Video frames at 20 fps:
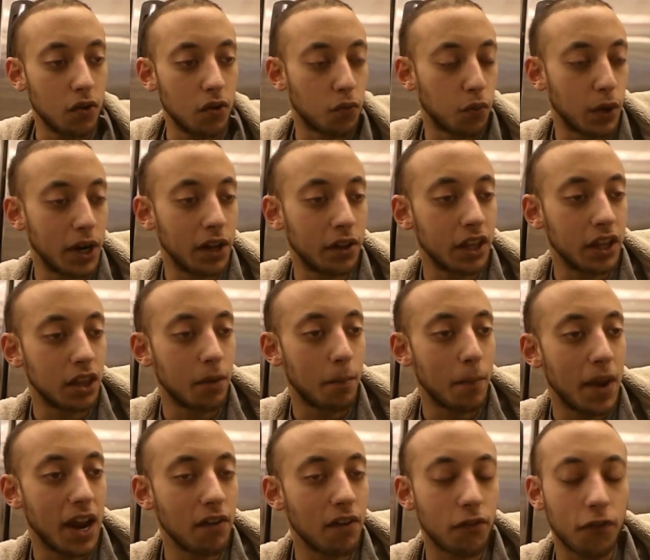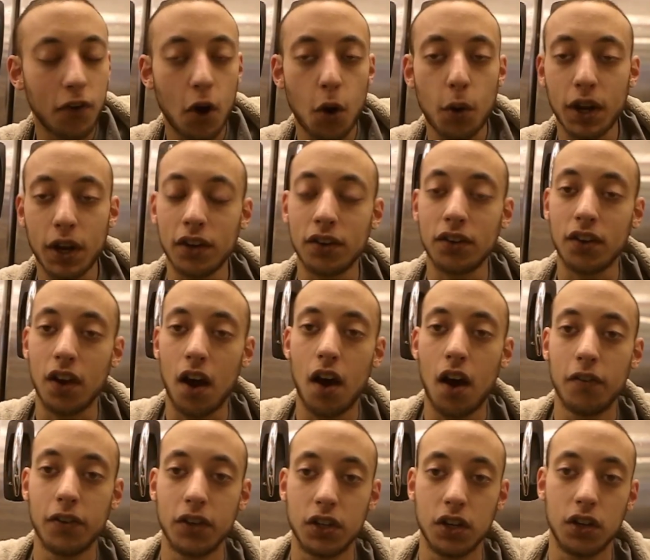really the main focus
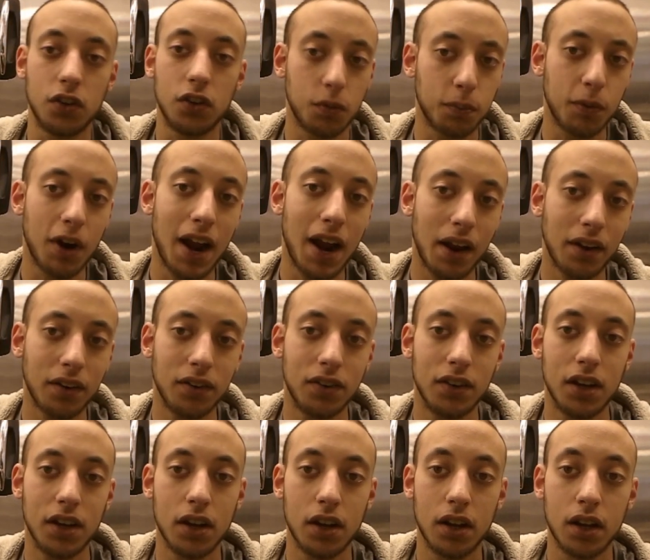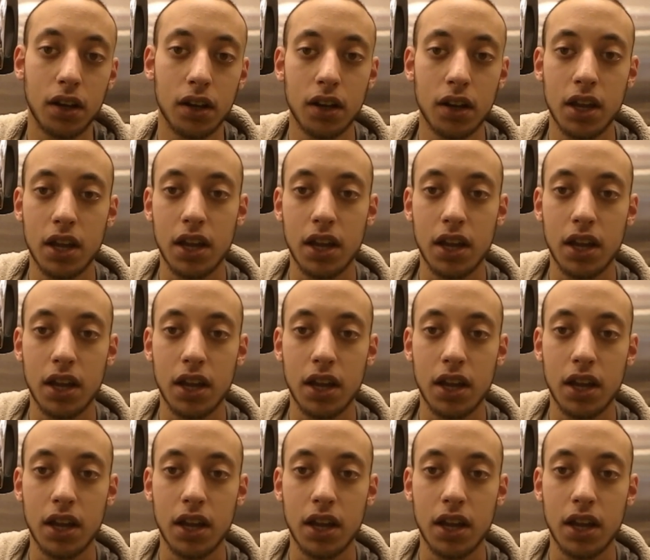of dyspraxia